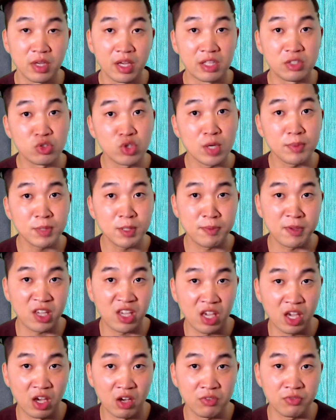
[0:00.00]
And you have to be
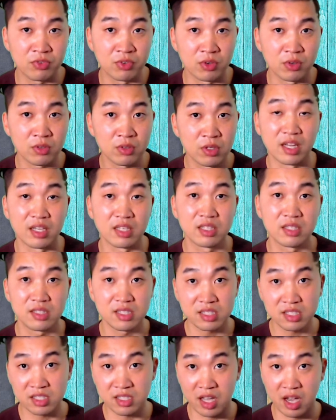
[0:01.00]
careful.
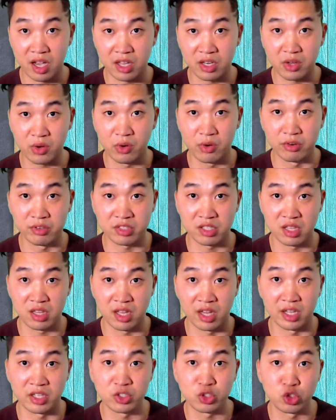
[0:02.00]
This tiny
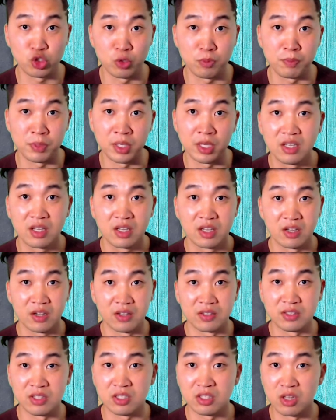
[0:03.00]
horizontal line should be
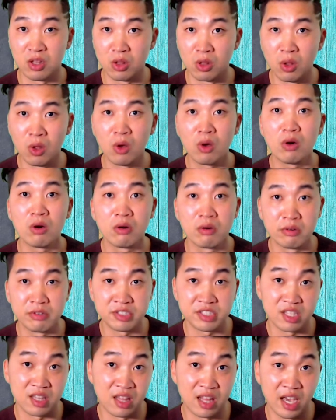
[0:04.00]
under the long
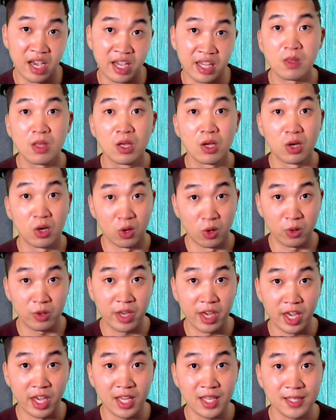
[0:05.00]
horizontal line.
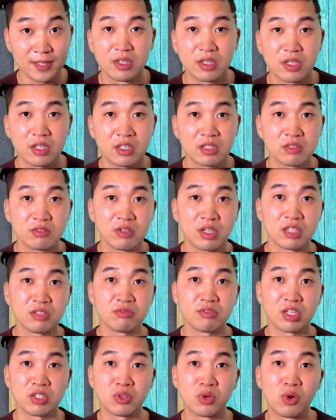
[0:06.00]
Okay? Try
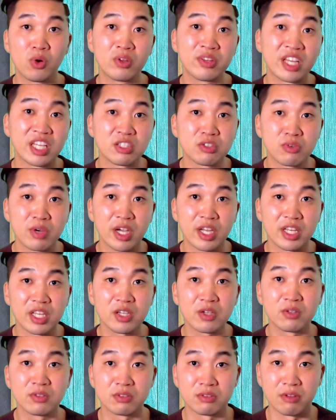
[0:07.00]
to write your own
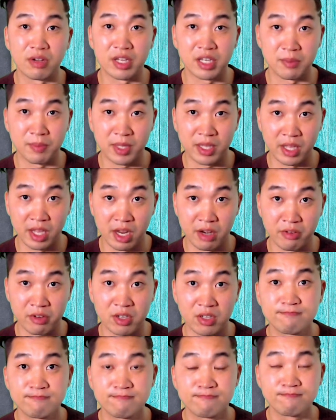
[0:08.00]
handwriting on the writing
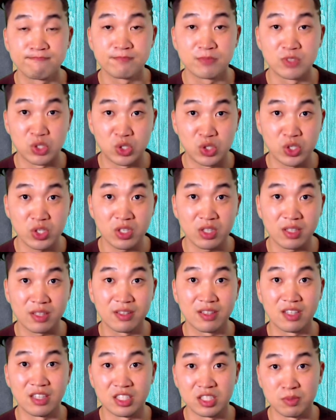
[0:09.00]
material.
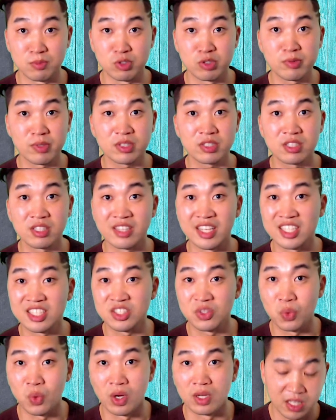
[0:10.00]
Good. Let's move on to the
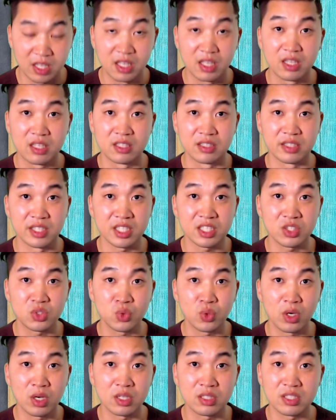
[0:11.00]
next one.
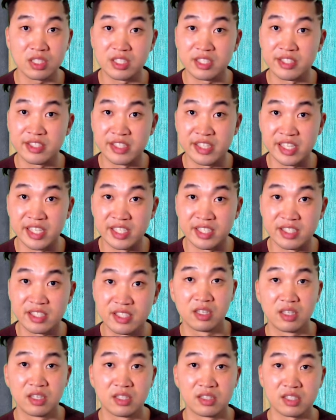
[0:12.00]
Next one is
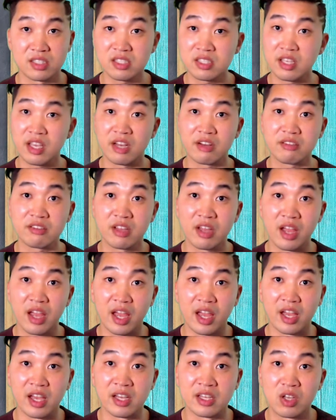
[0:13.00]
this. This character
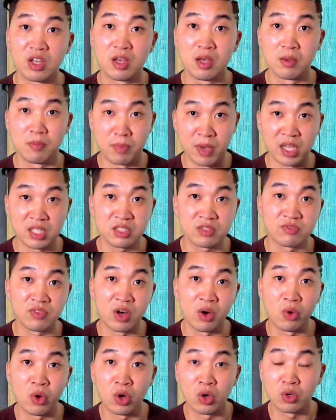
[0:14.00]
has basic
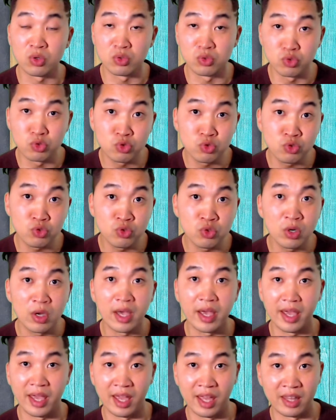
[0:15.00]
vowel U
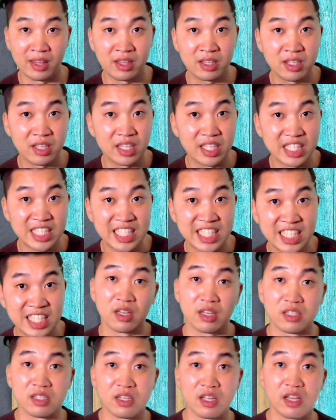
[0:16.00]
and
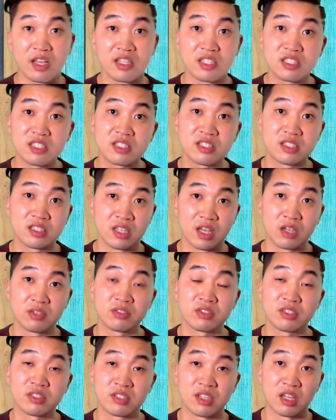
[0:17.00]
E, and its
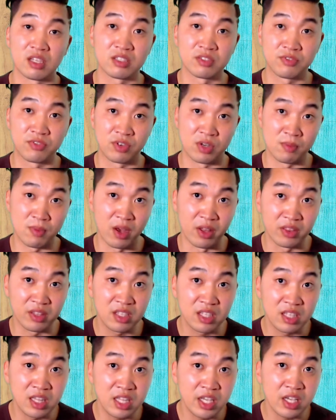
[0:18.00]
sound starts from
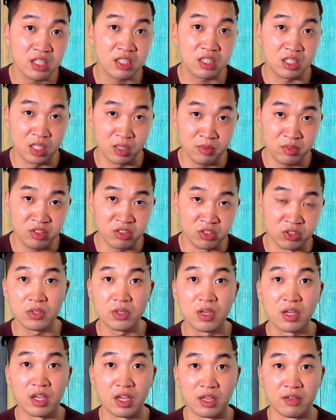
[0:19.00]
unclear
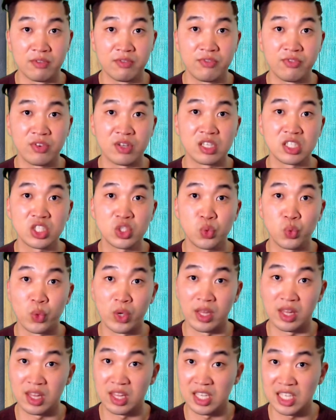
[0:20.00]
W and finish
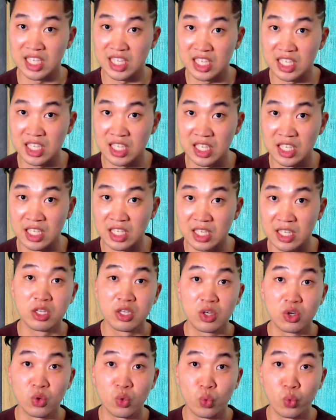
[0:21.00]
with E.
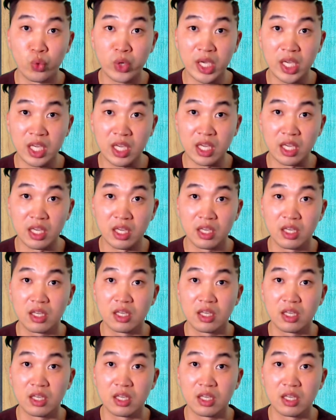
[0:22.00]
We.